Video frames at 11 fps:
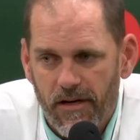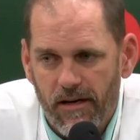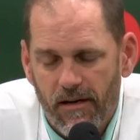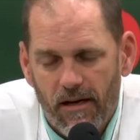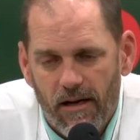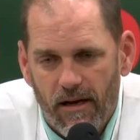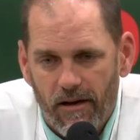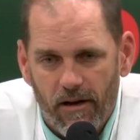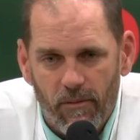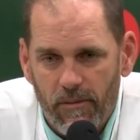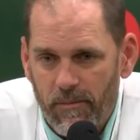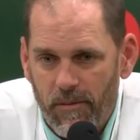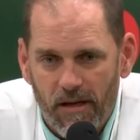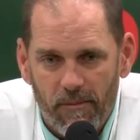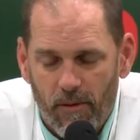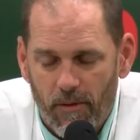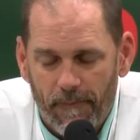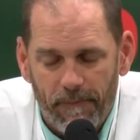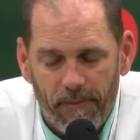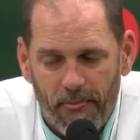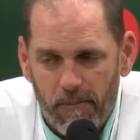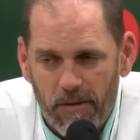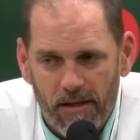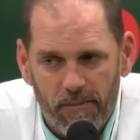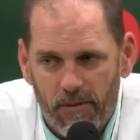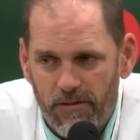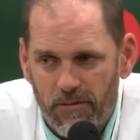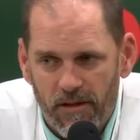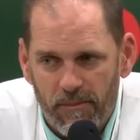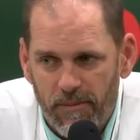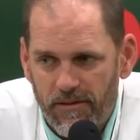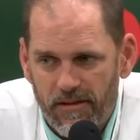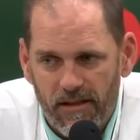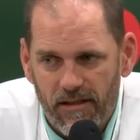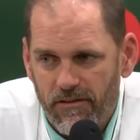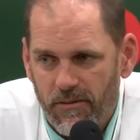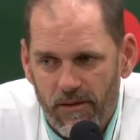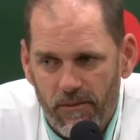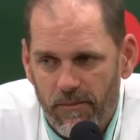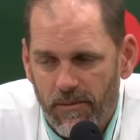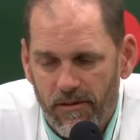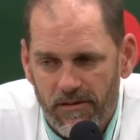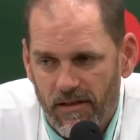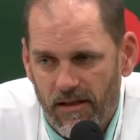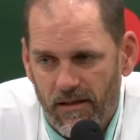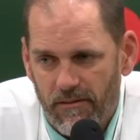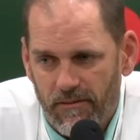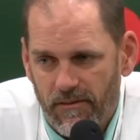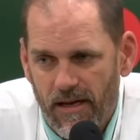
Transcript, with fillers: And, you know, we've been playing more playing more 12 personnel and 21 personnel.